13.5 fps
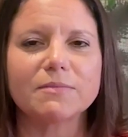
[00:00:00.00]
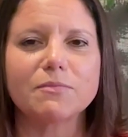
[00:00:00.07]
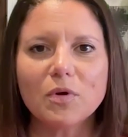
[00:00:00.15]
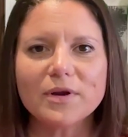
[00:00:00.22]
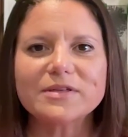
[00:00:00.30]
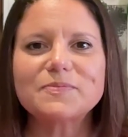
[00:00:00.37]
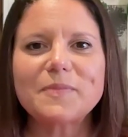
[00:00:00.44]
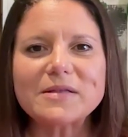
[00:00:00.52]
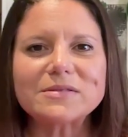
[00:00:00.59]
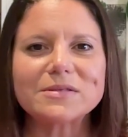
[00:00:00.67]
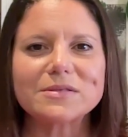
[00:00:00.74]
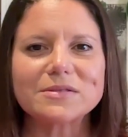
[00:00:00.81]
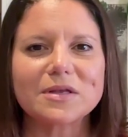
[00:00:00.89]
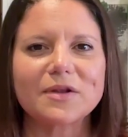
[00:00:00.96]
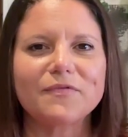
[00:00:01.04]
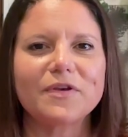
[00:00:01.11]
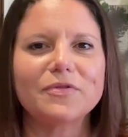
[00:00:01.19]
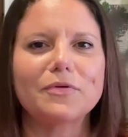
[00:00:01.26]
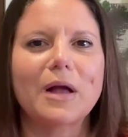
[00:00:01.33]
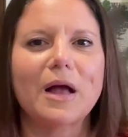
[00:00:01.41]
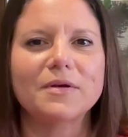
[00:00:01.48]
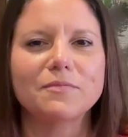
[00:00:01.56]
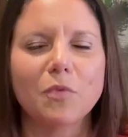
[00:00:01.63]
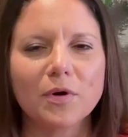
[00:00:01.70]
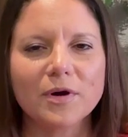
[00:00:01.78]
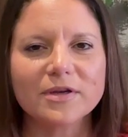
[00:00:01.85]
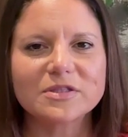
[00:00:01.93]
more expenses that have either gotten
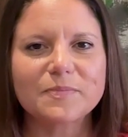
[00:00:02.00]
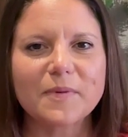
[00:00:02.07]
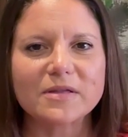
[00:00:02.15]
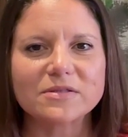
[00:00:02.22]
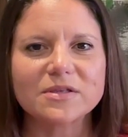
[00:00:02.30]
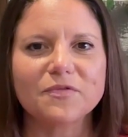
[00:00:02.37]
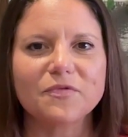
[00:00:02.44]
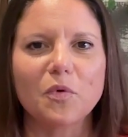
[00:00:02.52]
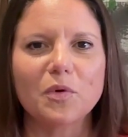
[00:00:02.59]
more expensive,